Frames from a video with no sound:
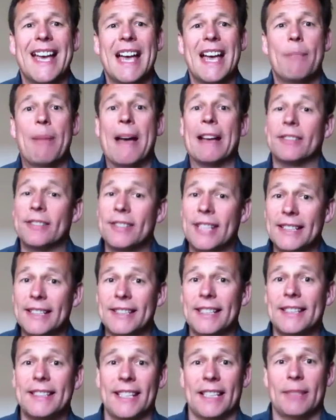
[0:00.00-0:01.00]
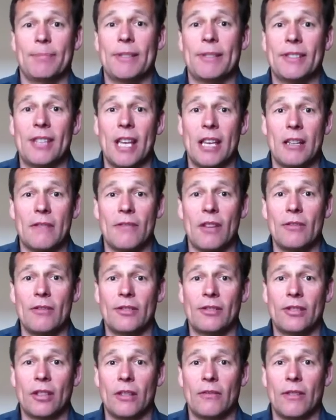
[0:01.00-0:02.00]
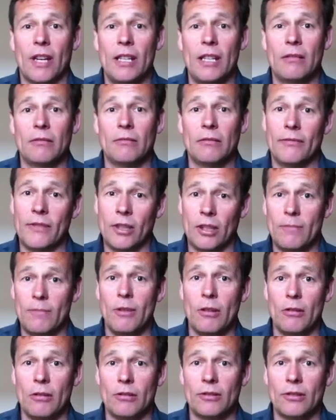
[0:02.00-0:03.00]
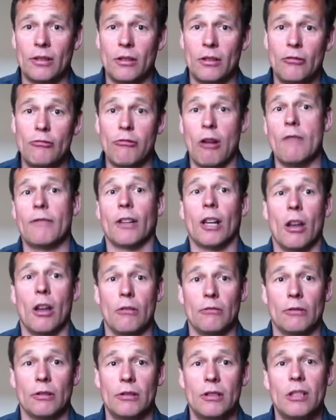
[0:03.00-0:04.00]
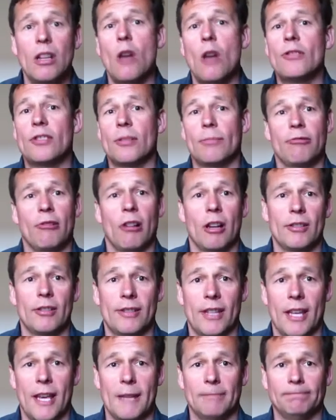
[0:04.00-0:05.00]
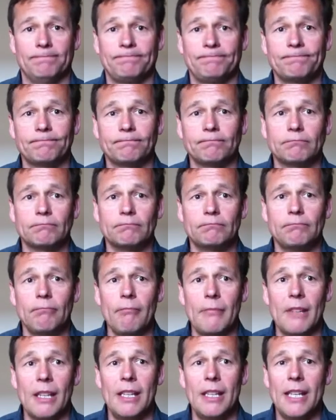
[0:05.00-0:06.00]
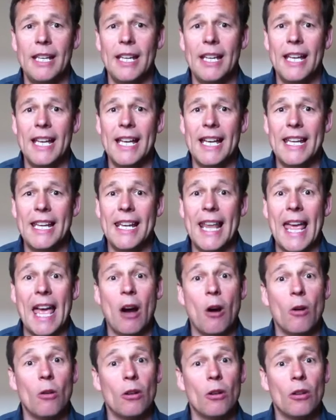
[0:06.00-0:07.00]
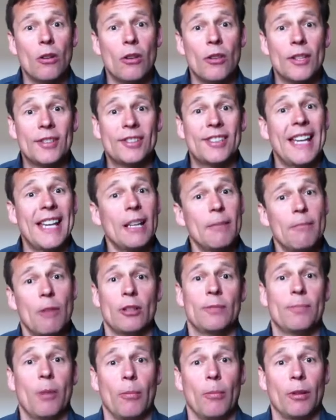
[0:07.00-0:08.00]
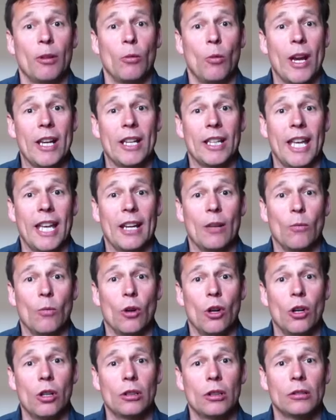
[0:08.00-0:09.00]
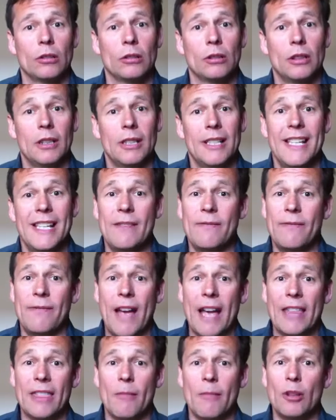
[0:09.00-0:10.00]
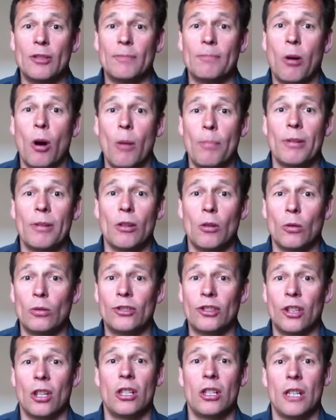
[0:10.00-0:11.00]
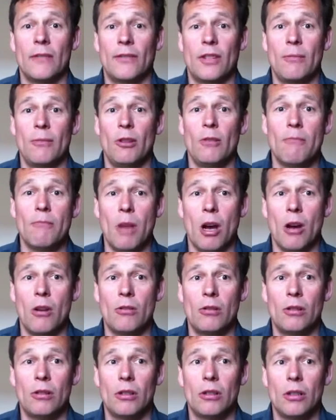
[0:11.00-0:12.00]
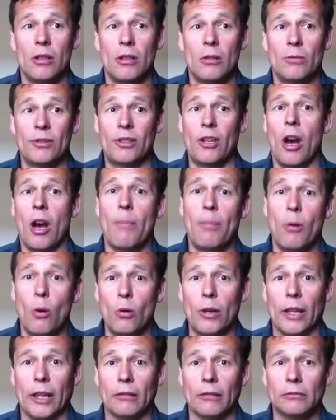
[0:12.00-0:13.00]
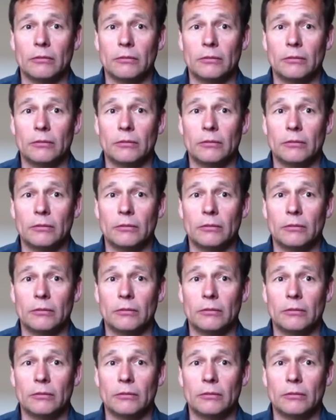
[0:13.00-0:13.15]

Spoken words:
about 66% of those surveyed, of the commuters, drove alone. No surprise there. Now, the second most popular way to get to work, in fact the most popular alternative commute mode, was carpooling.